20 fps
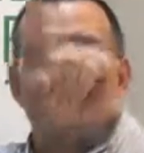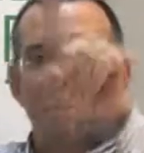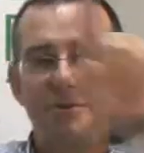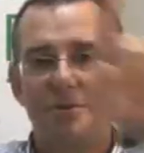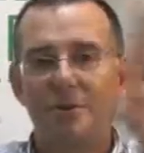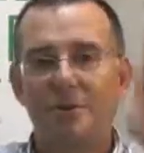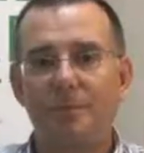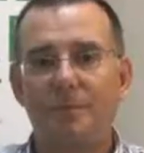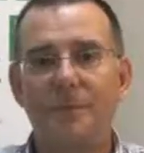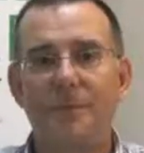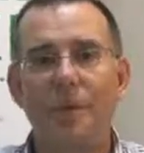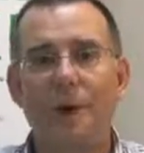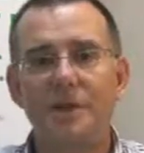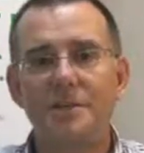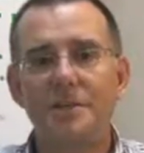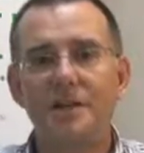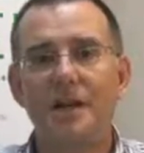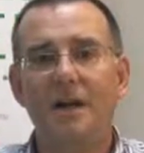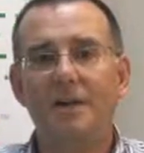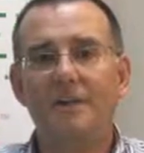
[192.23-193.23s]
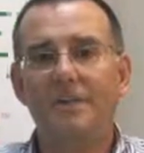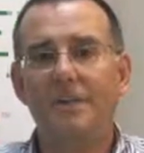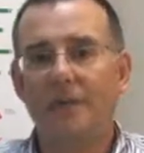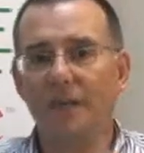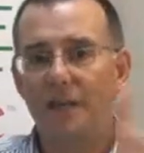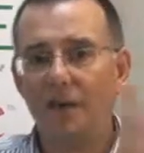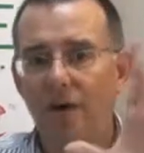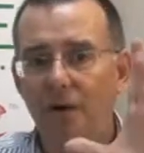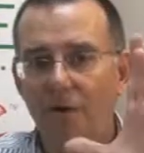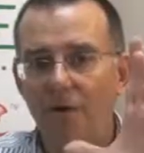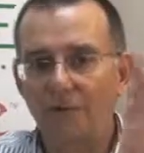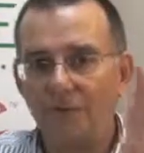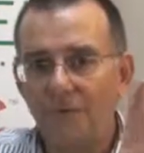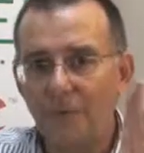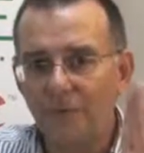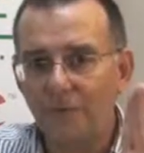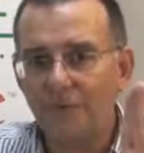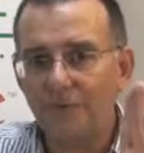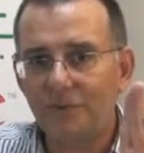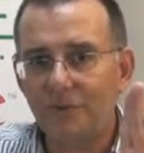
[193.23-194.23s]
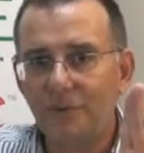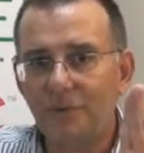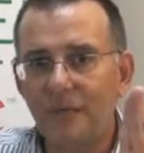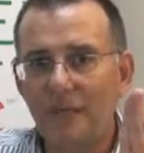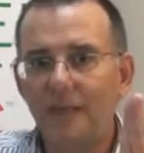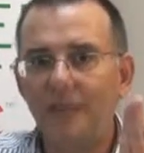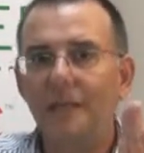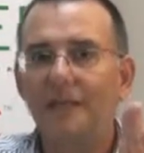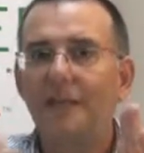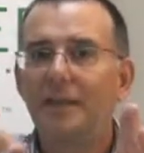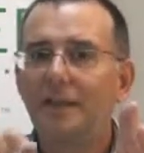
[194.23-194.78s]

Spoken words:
So you can be watching our video full screen,